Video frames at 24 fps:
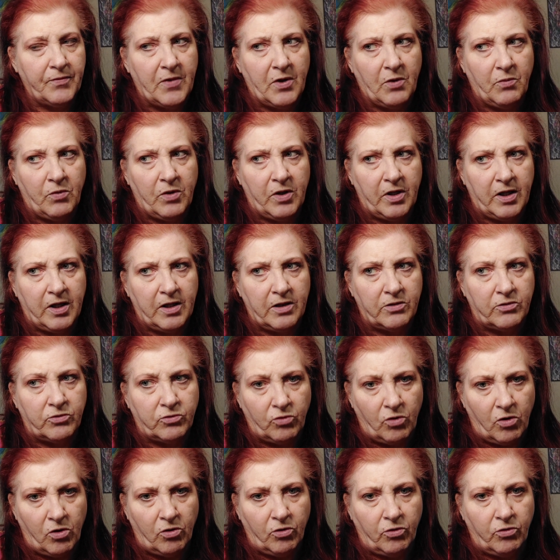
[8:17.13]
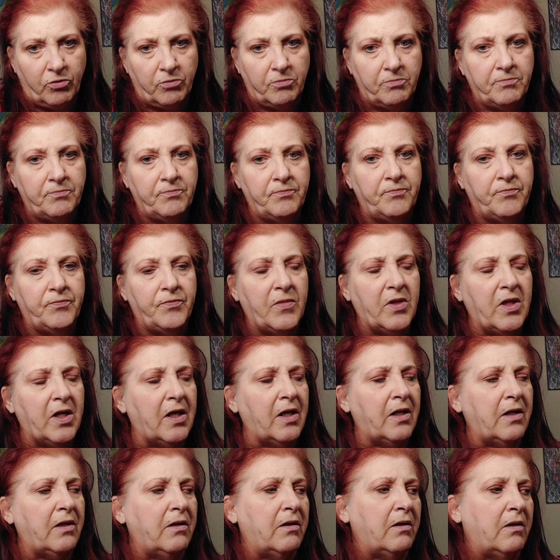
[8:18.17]
I want to get stronger
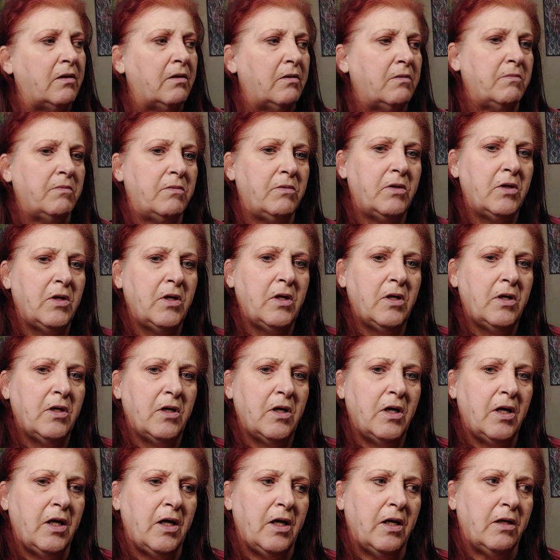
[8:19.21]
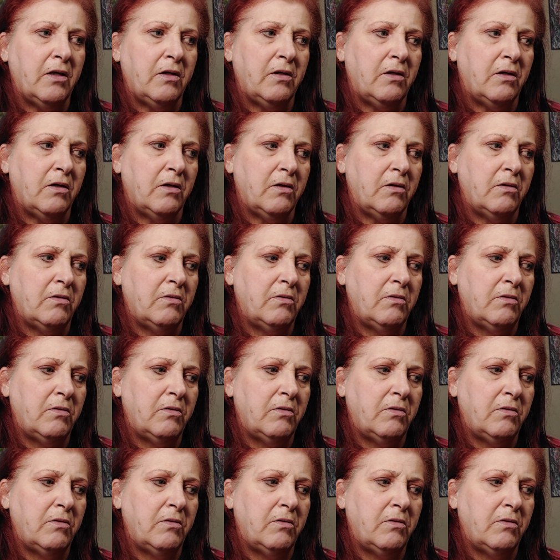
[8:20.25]
and uh, and uh,